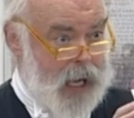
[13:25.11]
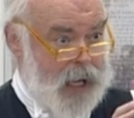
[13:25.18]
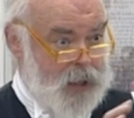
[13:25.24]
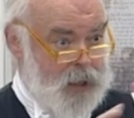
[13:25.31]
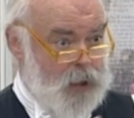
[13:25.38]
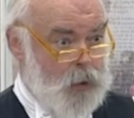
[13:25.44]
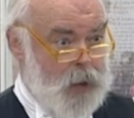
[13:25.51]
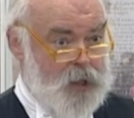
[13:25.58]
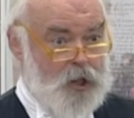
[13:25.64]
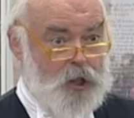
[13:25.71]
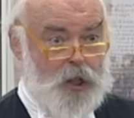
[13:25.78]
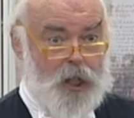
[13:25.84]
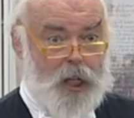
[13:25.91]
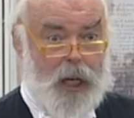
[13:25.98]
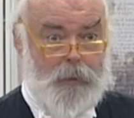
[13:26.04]
and at
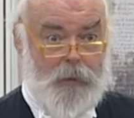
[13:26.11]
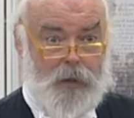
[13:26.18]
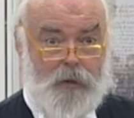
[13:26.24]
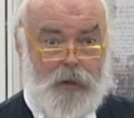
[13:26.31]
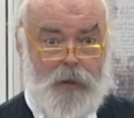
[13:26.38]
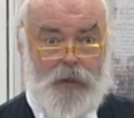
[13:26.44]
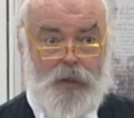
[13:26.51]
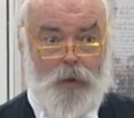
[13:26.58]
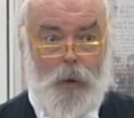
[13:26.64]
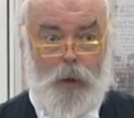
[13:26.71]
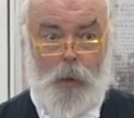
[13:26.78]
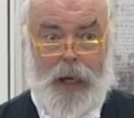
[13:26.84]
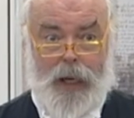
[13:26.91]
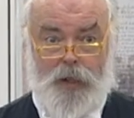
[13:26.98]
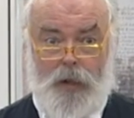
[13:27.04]
question time, the three of us
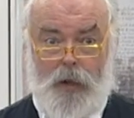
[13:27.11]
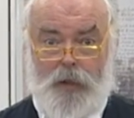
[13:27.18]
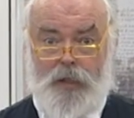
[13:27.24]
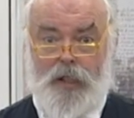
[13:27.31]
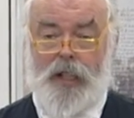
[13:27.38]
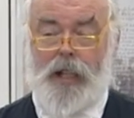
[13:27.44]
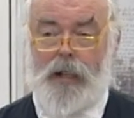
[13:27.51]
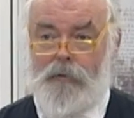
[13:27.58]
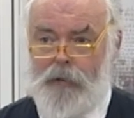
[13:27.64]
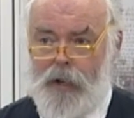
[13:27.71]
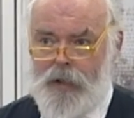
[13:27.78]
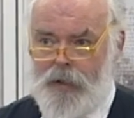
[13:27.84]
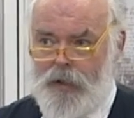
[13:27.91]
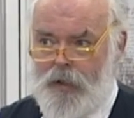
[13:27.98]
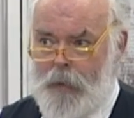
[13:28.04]
with wigs on sitting in
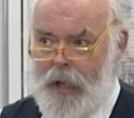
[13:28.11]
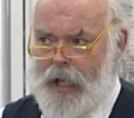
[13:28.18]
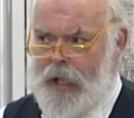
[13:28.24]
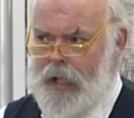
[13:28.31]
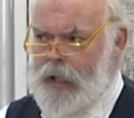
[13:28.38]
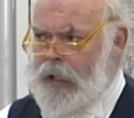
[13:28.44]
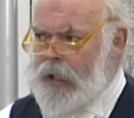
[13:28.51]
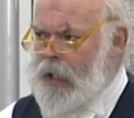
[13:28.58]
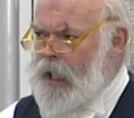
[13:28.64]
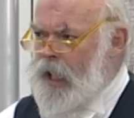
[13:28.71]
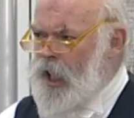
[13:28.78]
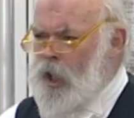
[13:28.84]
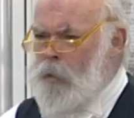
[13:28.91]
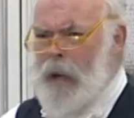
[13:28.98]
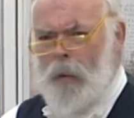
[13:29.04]
front of the speaker,
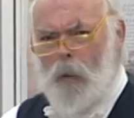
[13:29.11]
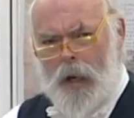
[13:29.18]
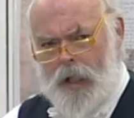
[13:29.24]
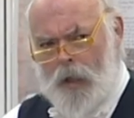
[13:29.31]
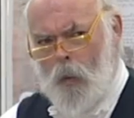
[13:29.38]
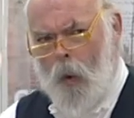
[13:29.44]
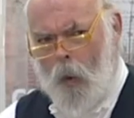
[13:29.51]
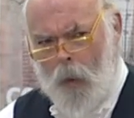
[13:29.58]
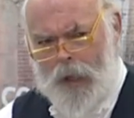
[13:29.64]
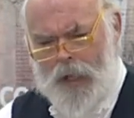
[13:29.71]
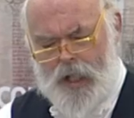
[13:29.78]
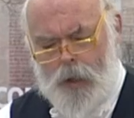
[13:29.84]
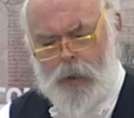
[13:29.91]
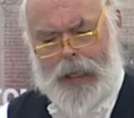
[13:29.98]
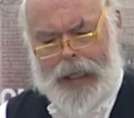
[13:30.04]
you may wonder what we're
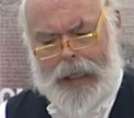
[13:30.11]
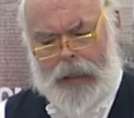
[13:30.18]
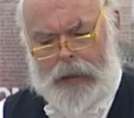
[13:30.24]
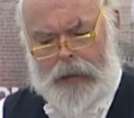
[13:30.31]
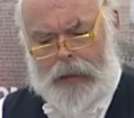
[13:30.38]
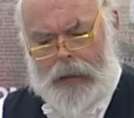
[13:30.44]
doing.